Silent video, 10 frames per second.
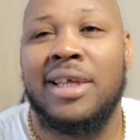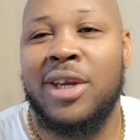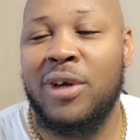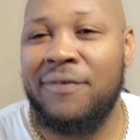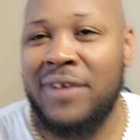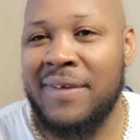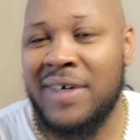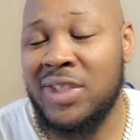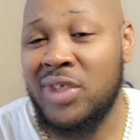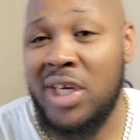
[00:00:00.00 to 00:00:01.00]
No
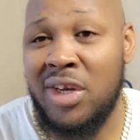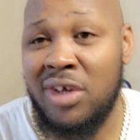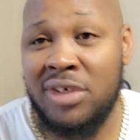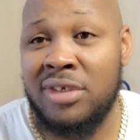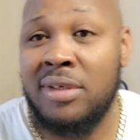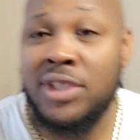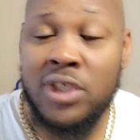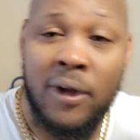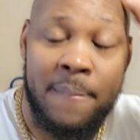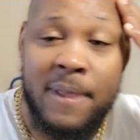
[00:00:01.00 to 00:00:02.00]
flavor to it, nothing.
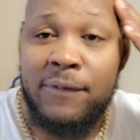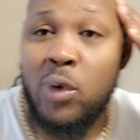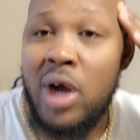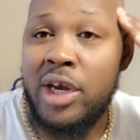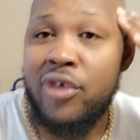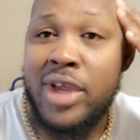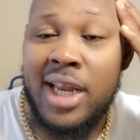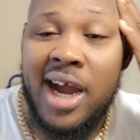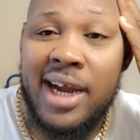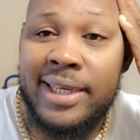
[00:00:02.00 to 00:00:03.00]
So if you want the real
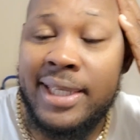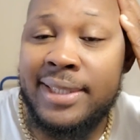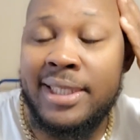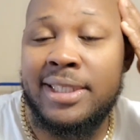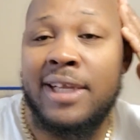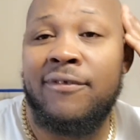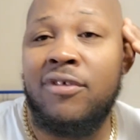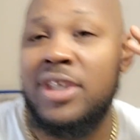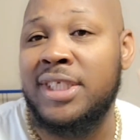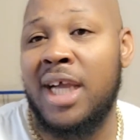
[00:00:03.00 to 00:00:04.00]
authentic thing
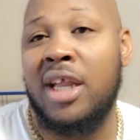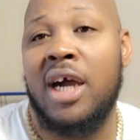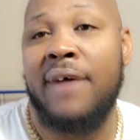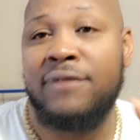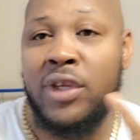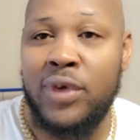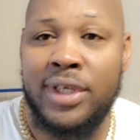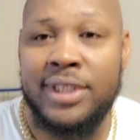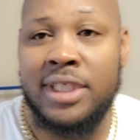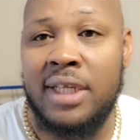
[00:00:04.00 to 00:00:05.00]
freestyle, you have to do it
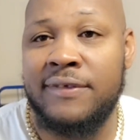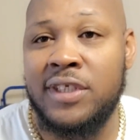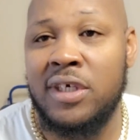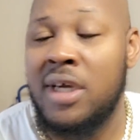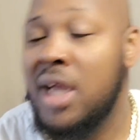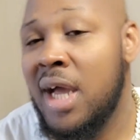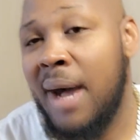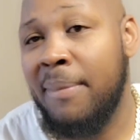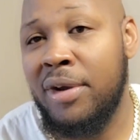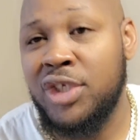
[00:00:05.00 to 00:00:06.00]
yourself. So
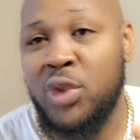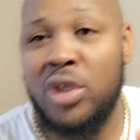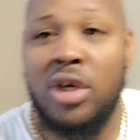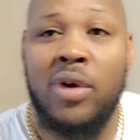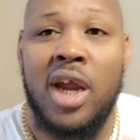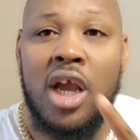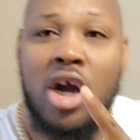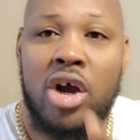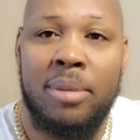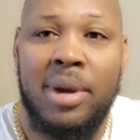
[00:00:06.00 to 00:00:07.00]
I'm gonna show you how I
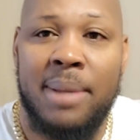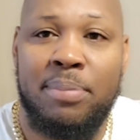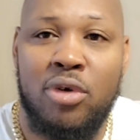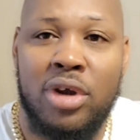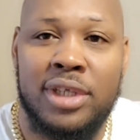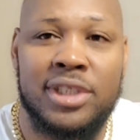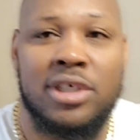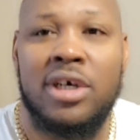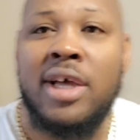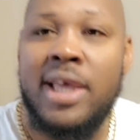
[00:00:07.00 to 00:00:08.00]
corn my pork.
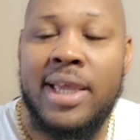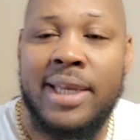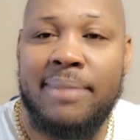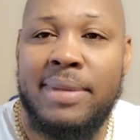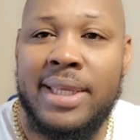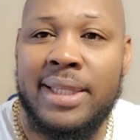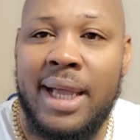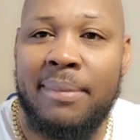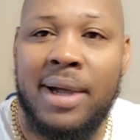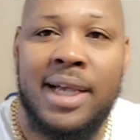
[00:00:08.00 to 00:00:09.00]
So in the
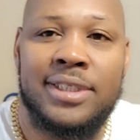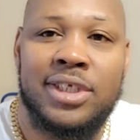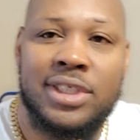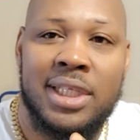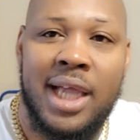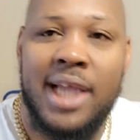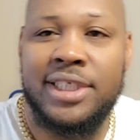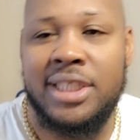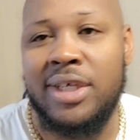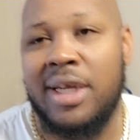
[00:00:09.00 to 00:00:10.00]
meantime, guys, just like,
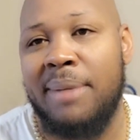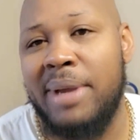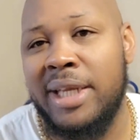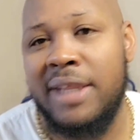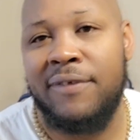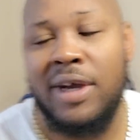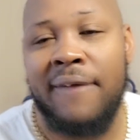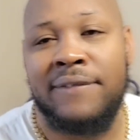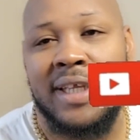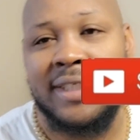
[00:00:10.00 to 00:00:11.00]
share, comment. If you
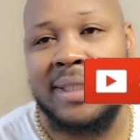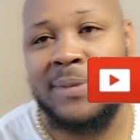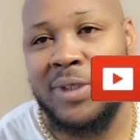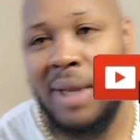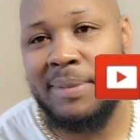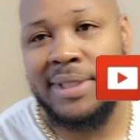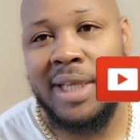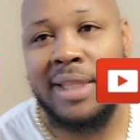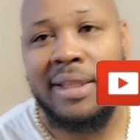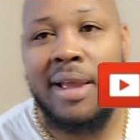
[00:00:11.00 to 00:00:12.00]
haven't subscribed
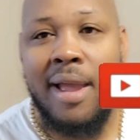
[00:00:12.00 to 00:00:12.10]
yet,